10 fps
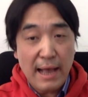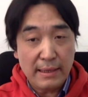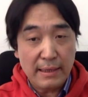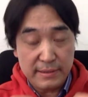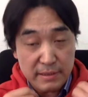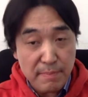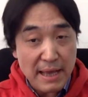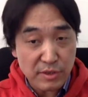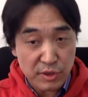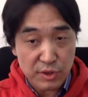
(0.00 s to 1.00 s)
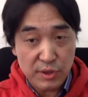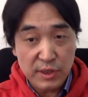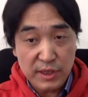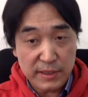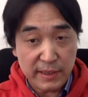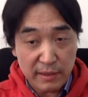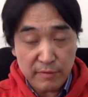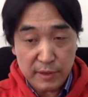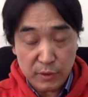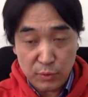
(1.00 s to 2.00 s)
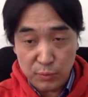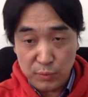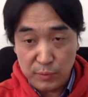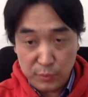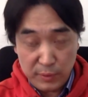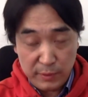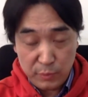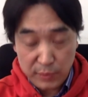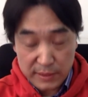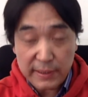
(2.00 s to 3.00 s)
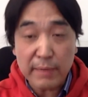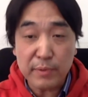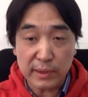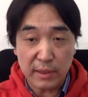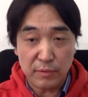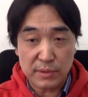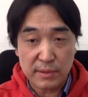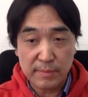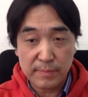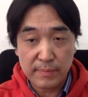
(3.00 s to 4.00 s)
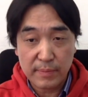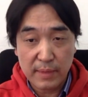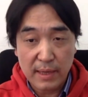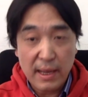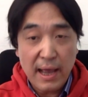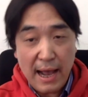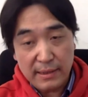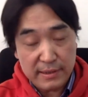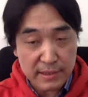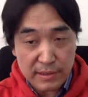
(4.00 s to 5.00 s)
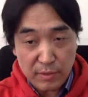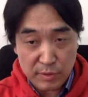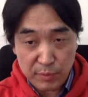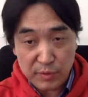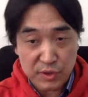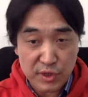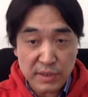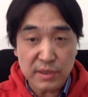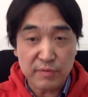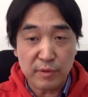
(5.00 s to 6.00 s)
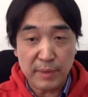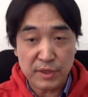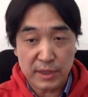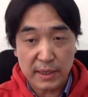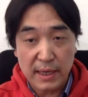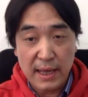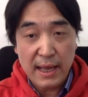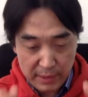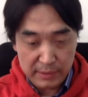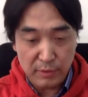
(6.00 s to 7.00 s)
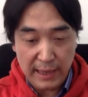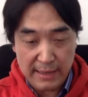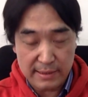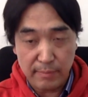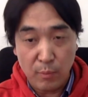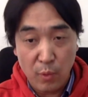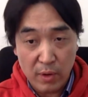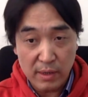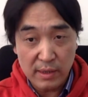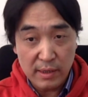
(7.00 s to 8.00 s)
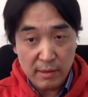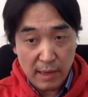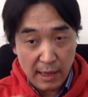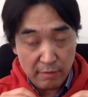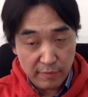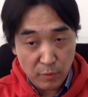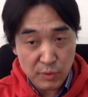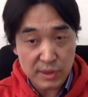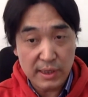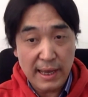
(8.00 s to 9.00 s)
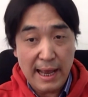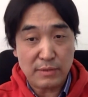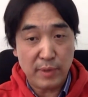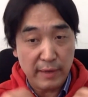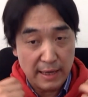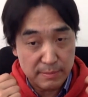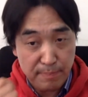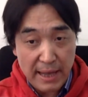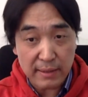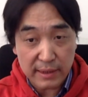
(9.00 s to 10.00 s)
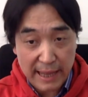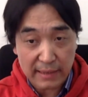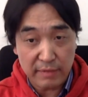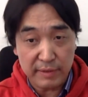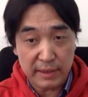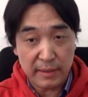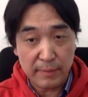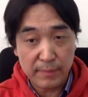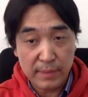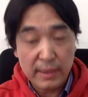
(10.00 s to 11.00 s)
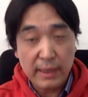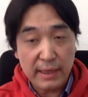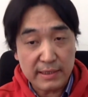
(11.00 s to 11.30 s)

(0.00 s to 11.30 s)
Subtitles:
And this method is delivered to its neighboring nodes. And these nodes will exchange information. When a node has more votes as well as better connectivity, he's